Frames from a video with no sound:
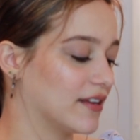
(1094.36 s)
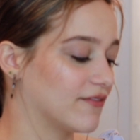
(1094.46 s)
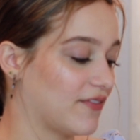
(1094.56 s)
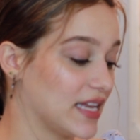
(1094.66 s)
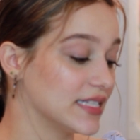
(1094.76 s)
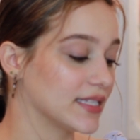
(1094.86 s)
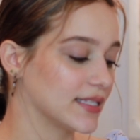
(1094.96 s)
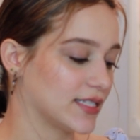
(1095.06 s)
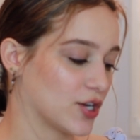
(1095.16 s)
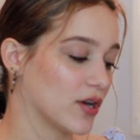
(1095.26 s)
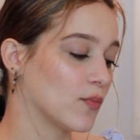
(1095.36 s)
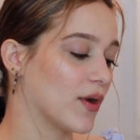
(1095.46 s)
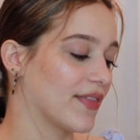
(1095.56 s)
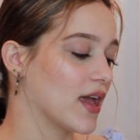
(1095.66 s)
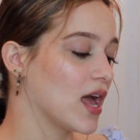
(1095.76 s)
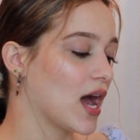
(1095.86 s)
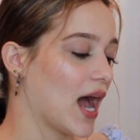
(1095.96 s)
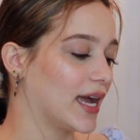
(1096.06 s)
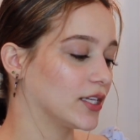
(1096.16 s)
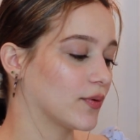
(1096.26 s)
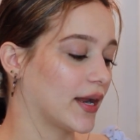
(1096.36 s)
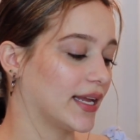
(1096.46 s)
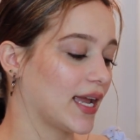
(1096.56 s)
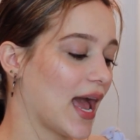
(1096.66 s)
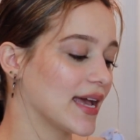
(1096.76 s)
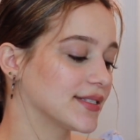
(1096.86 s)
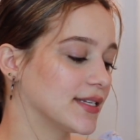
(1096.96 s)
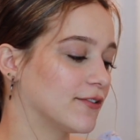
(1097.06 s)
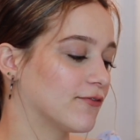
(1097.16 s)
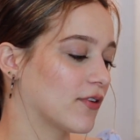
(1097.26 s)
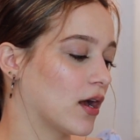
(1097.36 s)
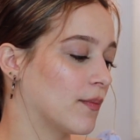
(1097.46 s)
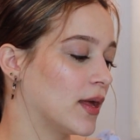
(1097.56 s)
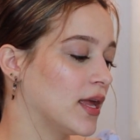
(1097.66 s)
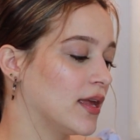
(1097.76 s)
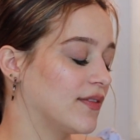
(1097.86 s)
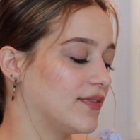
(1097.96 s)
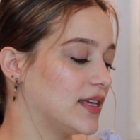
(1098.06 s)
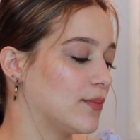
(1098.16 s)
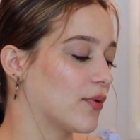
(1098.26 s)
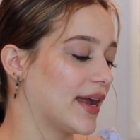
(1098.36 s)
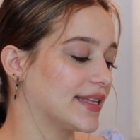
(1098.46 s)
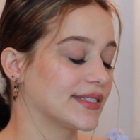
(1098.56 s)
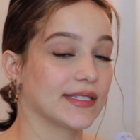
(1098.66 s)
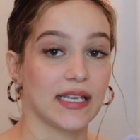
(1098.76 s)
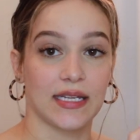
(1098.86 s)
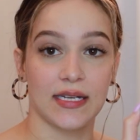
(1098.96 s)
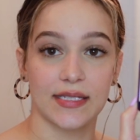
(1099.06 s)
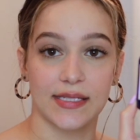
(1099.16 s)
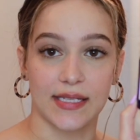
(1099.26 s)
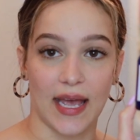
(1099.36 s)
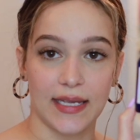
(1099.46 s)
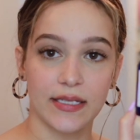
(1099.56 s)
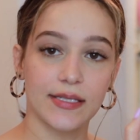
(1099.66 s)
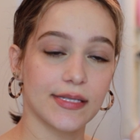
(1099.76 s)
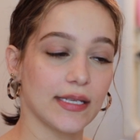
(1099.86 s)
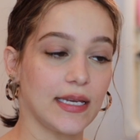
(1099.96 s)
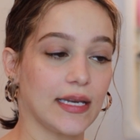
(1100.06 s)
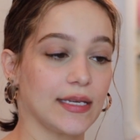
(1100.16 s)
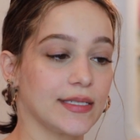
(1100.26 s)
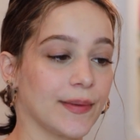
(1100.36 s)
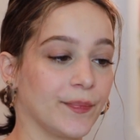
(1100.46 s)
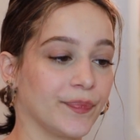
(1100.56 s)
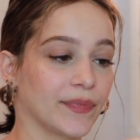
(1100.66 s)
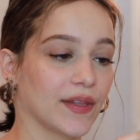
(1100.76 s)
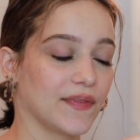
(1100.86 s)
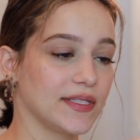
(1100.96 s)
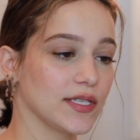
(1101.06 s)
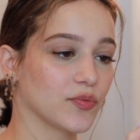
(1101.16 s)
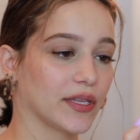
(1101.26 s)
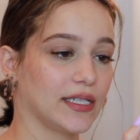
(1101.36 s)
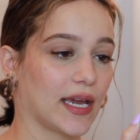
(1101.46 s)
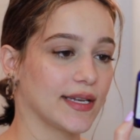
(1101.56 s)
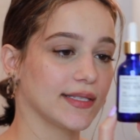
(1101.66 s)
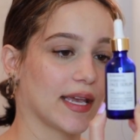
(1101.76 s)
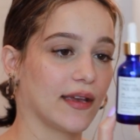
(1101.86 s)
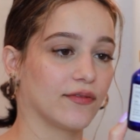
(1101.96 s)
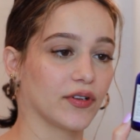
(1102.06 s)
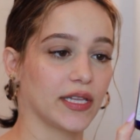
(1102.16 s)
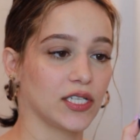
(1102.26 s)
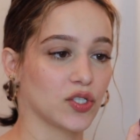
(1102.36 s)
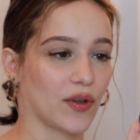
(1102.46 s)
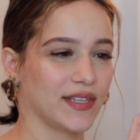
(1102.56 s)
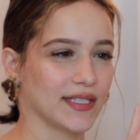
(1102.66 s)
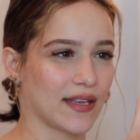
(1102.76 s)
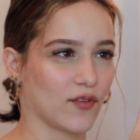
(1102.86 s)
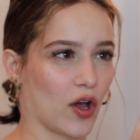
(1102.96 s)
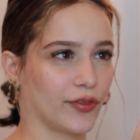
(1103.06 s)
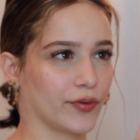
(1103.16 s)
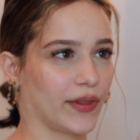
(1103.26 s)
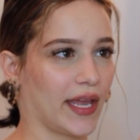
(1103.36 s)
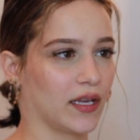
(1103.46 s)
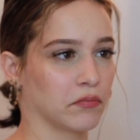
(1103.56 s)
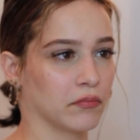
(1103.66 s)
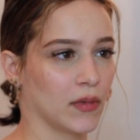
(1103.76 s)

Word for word: face serum with hyaluronic acid from the brand Skin Science and this is really nice. I have really enjoyed this. I've gone through like